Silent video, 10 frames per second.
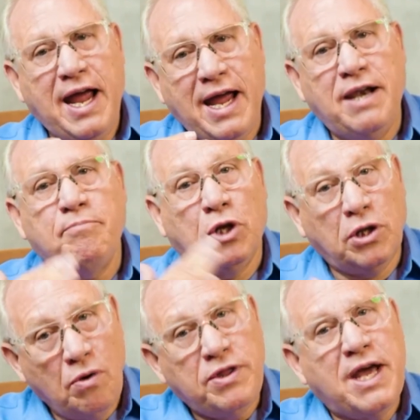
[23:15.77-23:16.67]
and
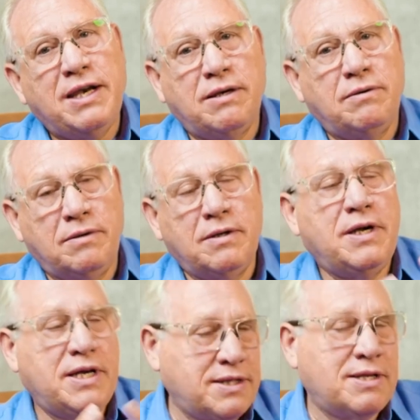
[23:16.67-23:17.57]
below that
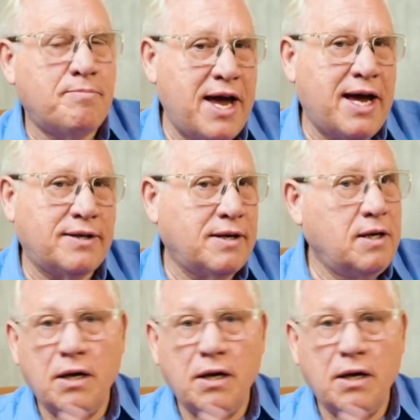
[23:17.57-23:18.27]
is the mat.